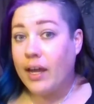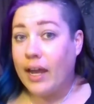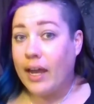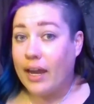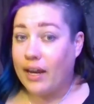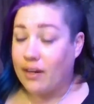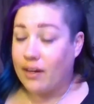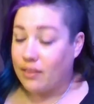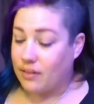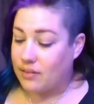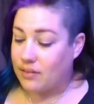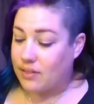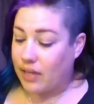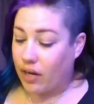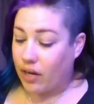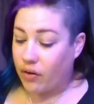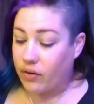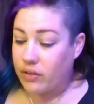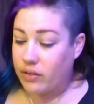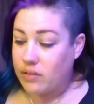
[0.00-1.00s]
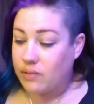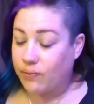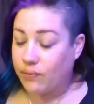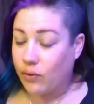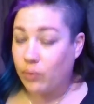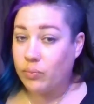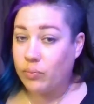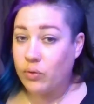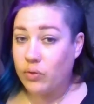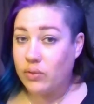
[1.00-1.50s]
And this Aries
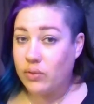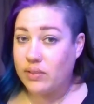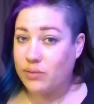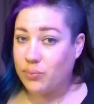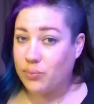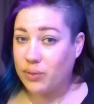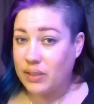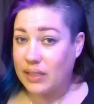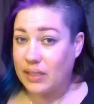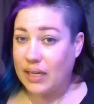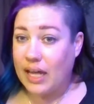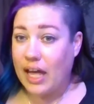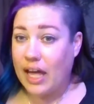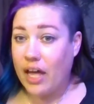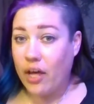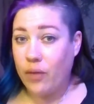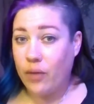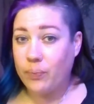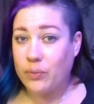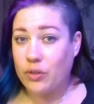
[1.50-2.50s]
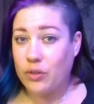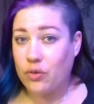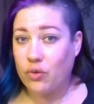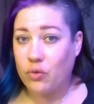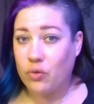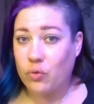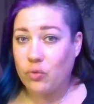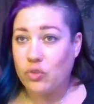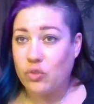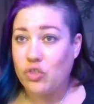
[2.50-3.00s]
full moon is really going to help
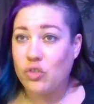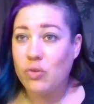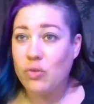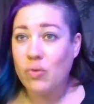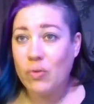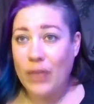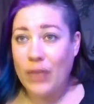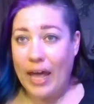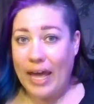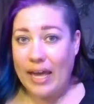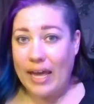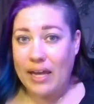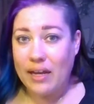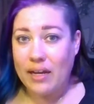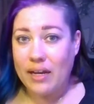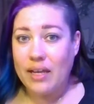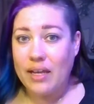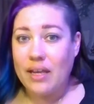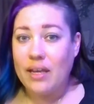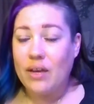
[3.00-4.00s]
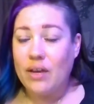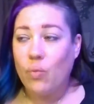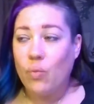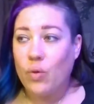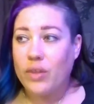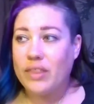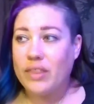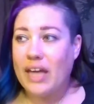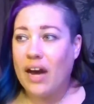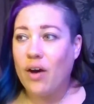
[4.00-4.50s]
you do that
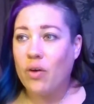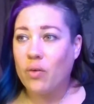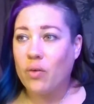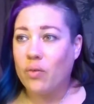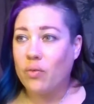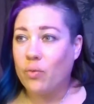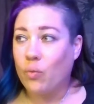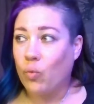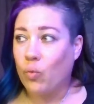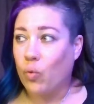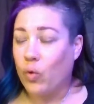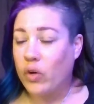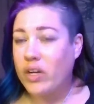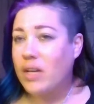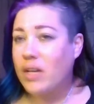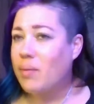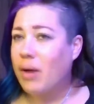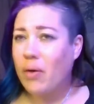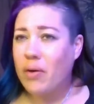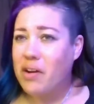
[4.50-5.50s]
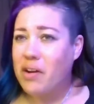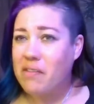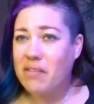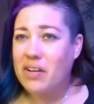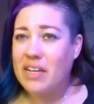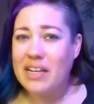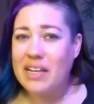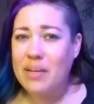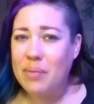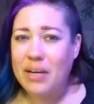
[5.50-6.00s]
without worrying about whatever
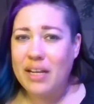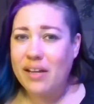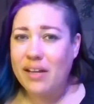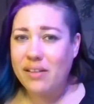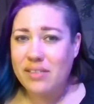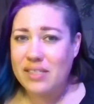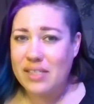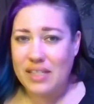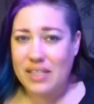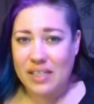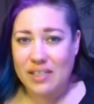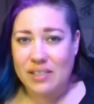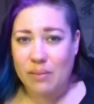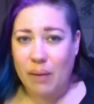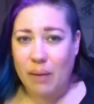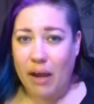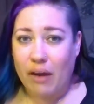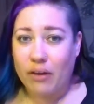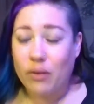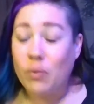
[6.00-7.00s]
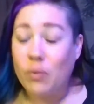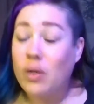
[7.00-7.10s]
anybody else thinks about it.